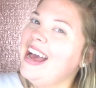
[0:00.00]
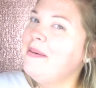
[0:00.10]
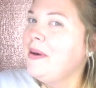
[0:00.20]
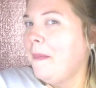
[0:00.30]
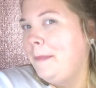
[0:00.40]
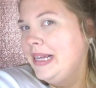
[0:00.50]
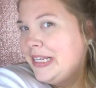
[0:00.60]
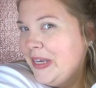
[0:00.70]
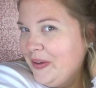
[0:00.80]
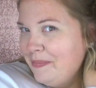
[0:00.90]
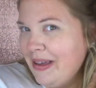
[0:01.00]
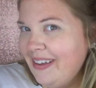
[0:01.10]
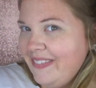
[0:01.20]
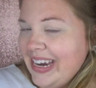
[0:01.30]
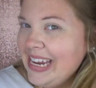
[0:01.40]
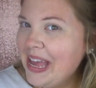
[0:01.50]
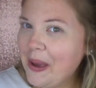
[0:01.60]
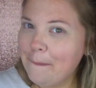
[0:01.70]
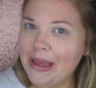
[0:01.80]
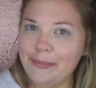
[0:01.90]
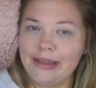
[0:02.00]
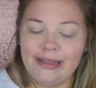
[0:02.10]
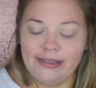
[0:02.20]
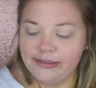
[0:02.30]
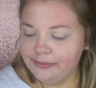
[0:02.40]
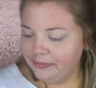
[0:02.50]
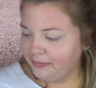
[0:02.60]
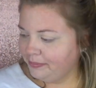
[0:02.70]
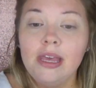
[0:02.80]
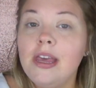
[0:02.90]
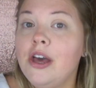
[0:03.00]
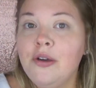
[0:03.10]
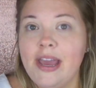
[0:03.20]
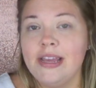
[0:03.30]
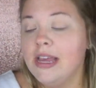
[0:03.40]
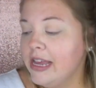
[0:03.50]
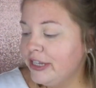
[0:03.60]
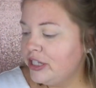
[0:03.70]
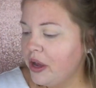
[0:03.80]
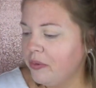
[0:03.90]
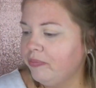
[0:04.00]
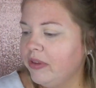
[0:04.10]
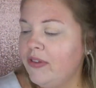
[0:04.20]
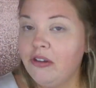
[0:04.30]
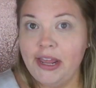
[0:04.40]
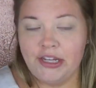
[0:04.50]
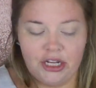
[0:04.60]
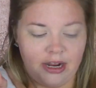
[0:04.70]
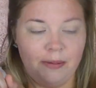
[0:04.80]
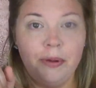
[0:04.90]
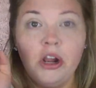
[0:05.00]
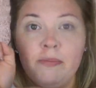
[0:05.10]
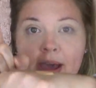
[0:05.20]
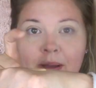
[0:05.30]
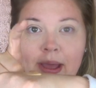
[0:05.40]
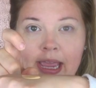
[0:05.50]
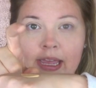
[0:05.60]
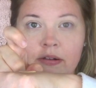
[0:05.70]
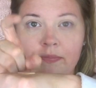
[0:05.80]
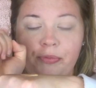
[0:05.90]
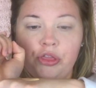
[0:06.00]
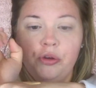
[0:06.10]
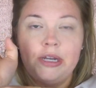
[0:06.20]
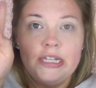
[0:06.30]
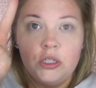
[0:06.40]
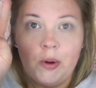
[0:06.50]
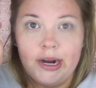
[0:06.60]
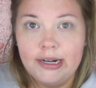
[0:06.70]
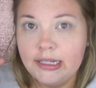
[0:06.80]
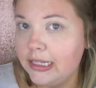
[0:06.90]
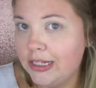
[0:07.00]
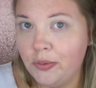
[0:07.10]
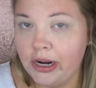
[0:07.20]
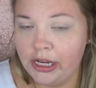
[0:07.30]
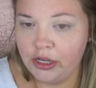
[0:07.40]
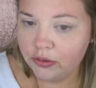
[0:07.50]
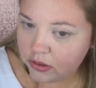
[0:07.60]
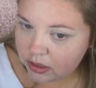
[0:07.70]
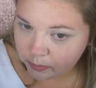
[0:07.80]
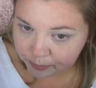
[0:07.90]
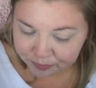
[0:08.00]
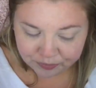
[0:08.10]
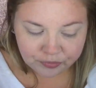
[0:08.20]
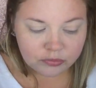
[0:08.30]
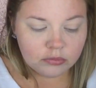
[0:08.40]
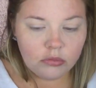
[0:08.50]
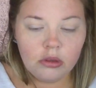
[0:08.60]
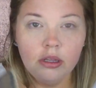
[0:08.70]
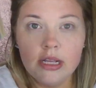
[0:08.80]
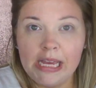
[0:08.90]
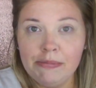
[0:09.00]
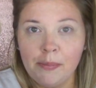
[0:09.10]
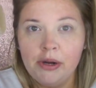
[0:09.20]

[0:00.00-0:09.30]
I'm gonna put you in my video, mama. Okay, so foundation. I put it on the back of my hand. 3 squirts is what I use. Take my